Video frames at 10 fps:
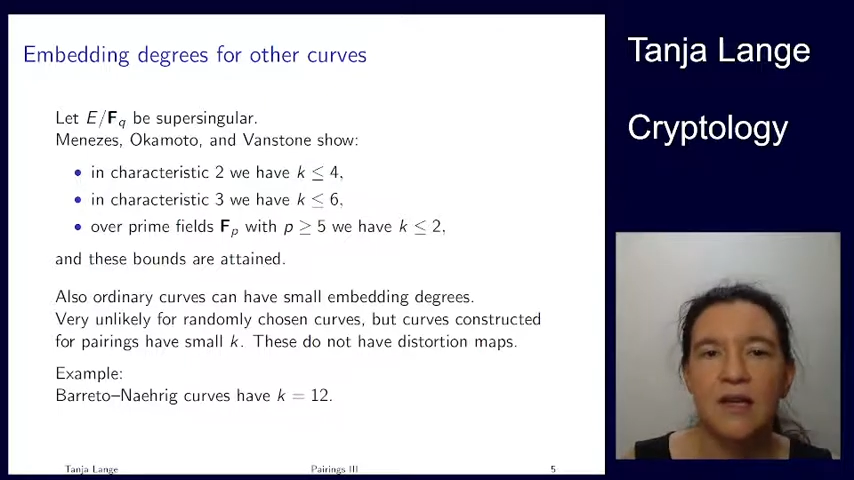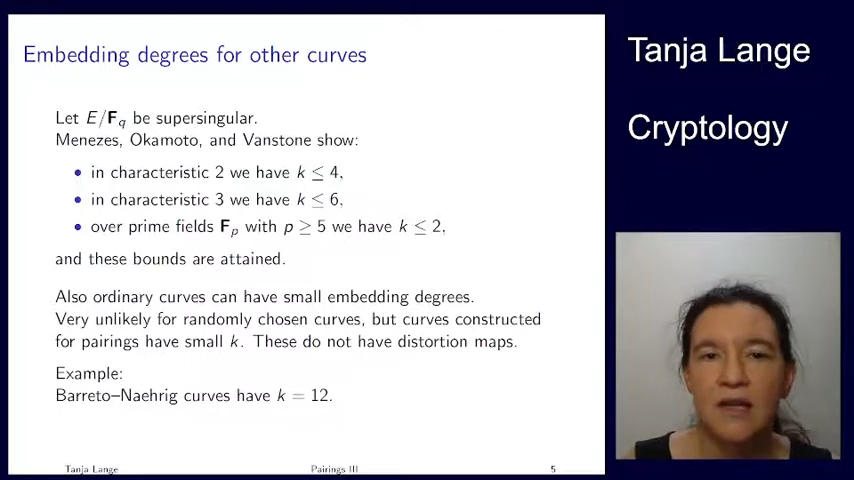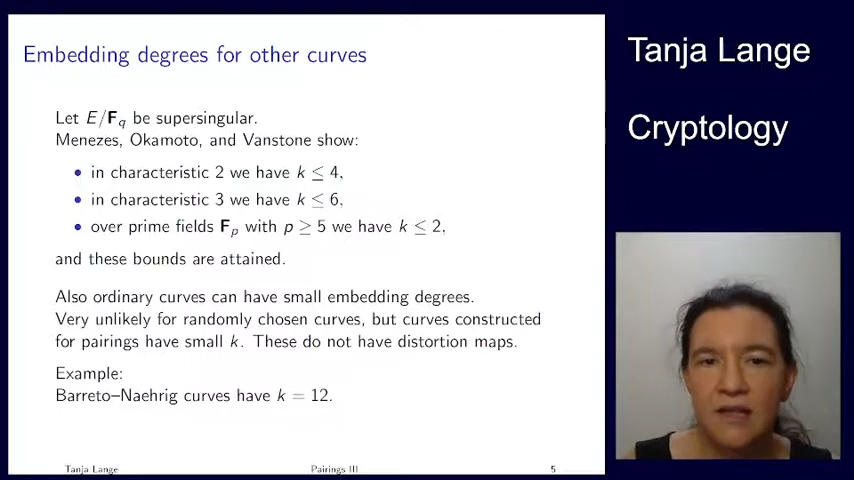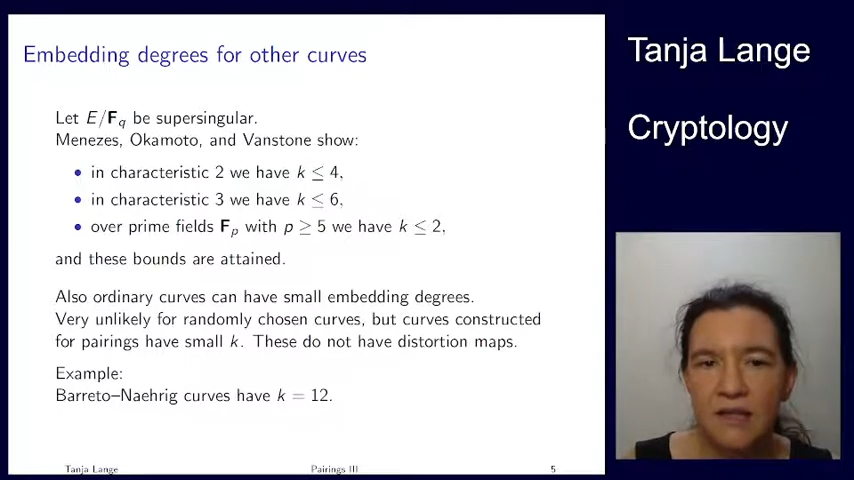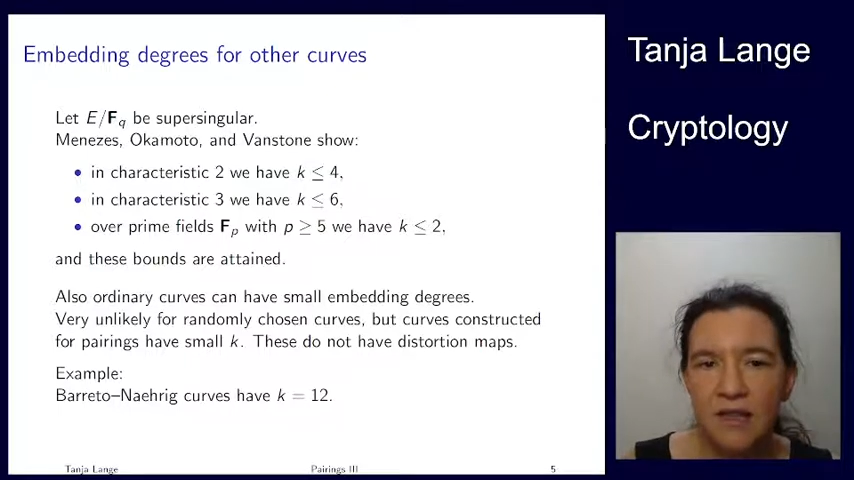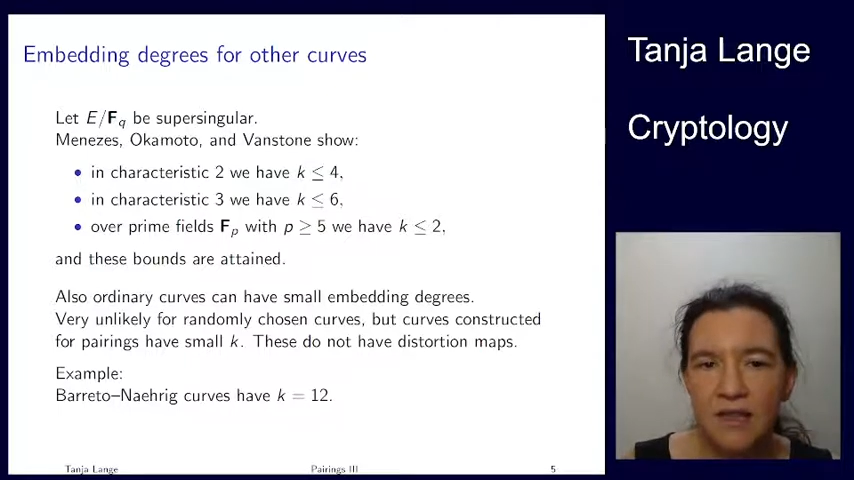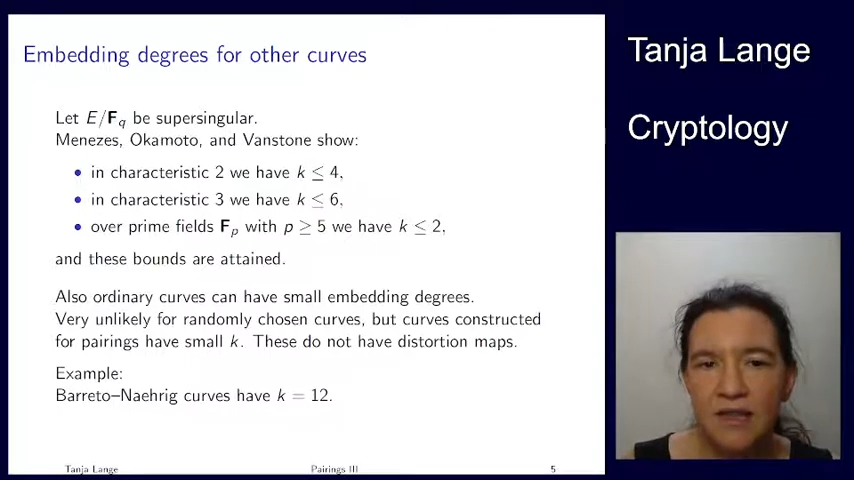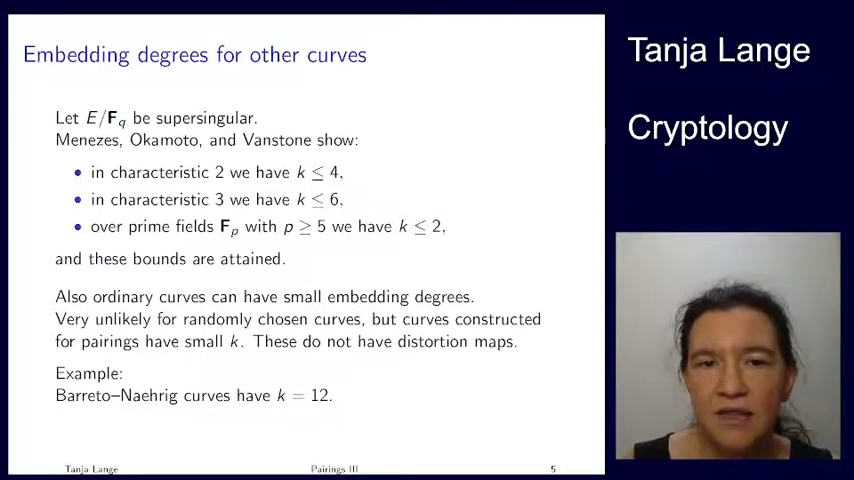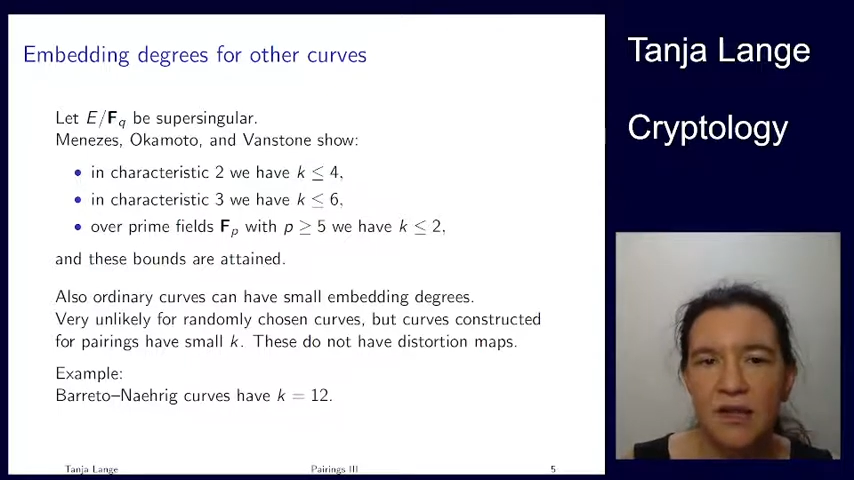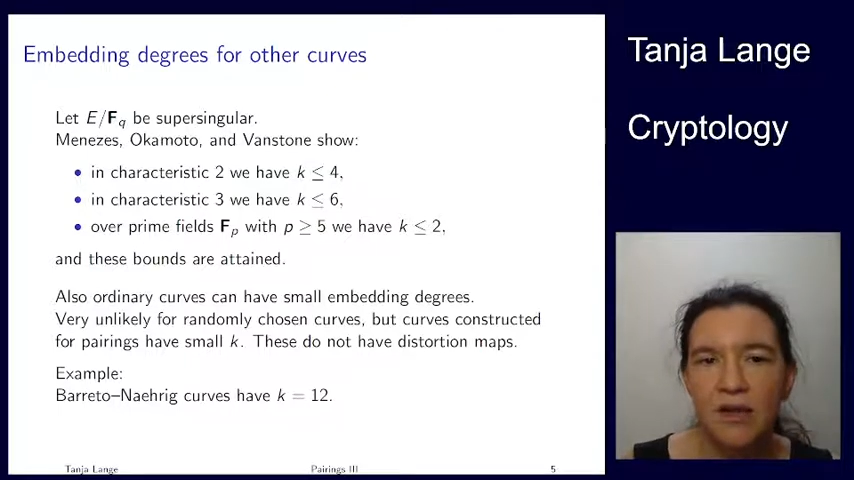is
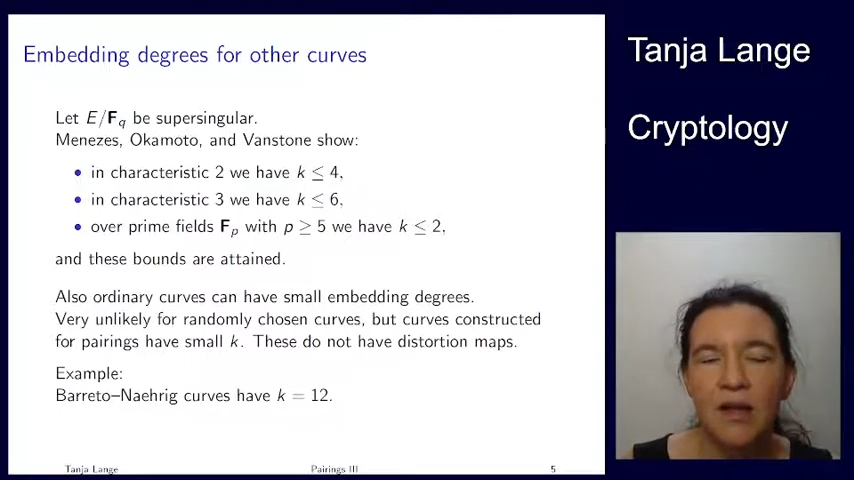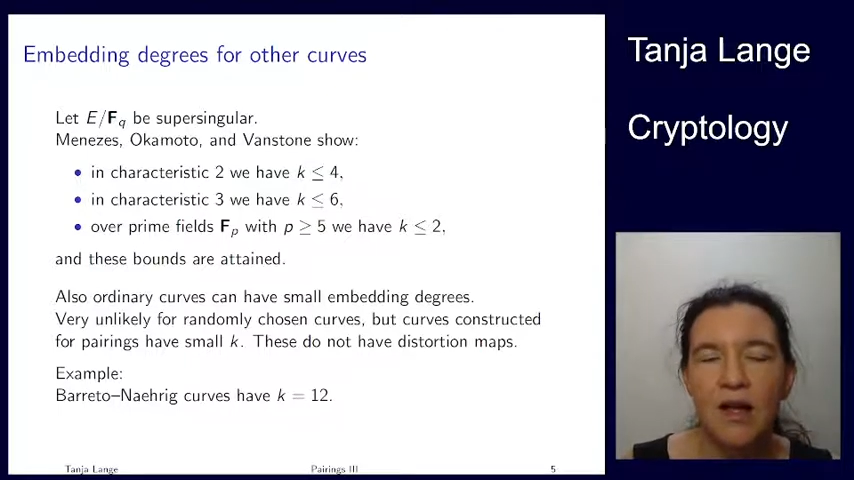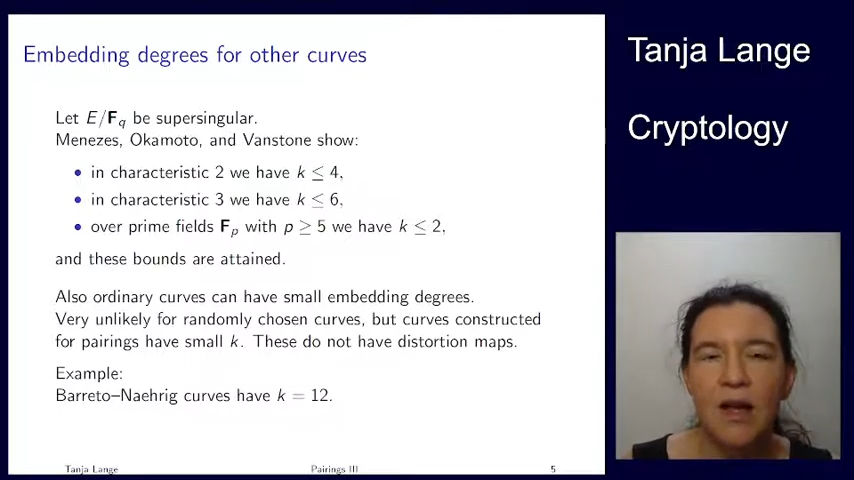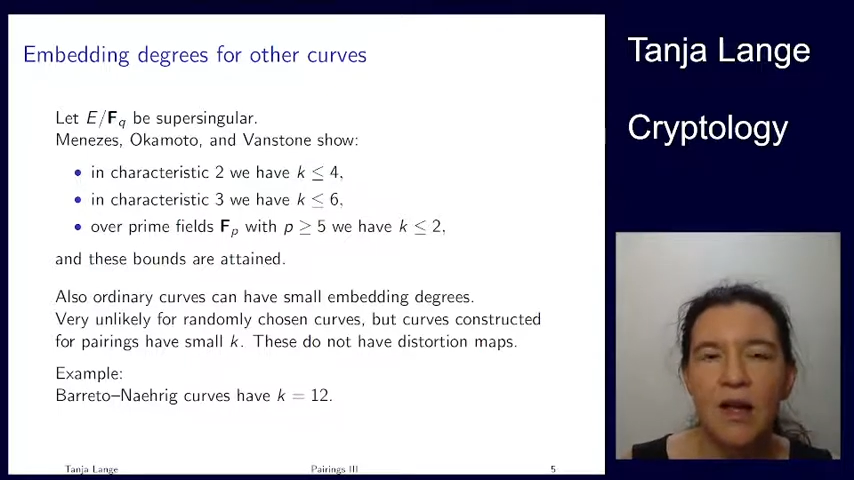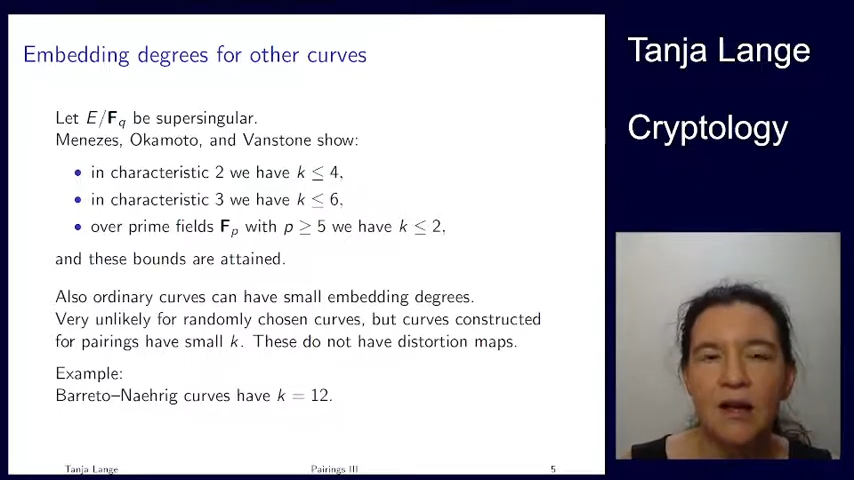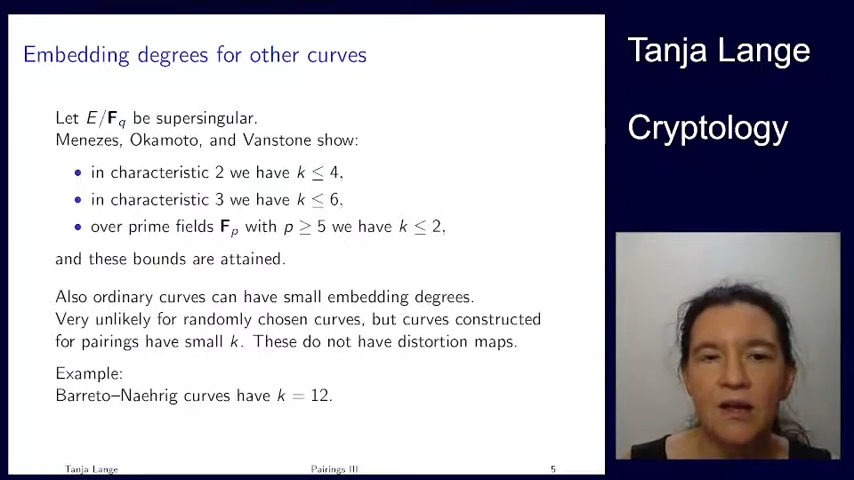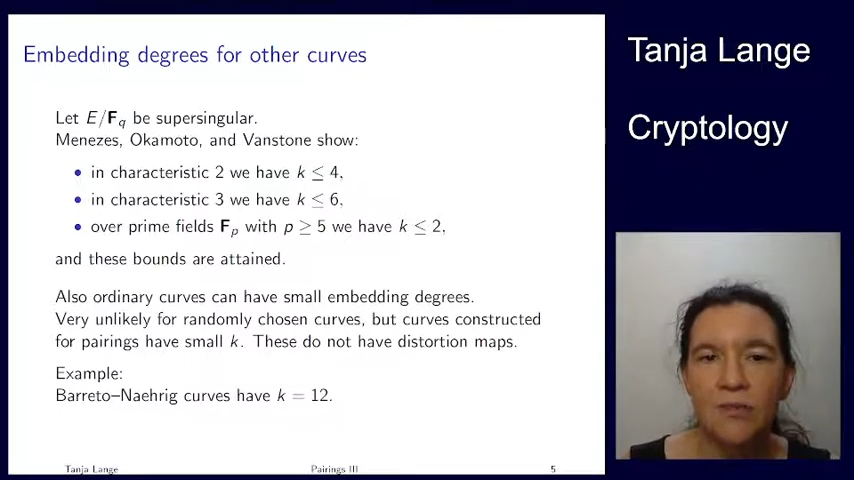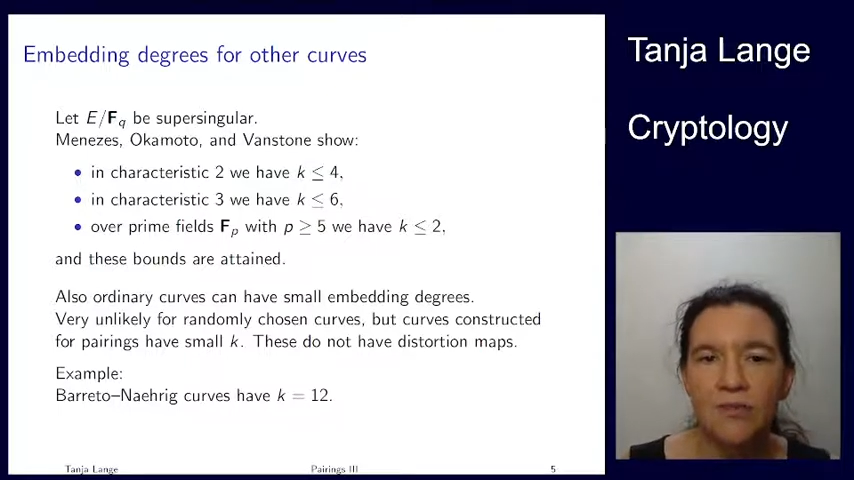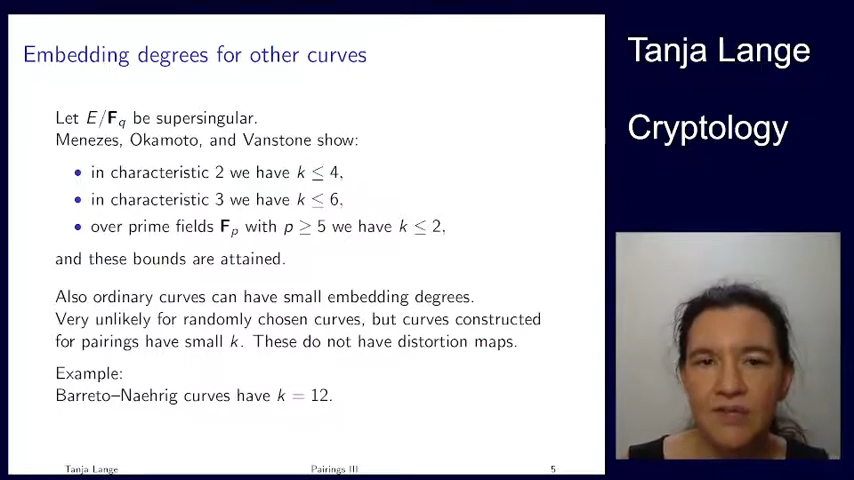discussing um,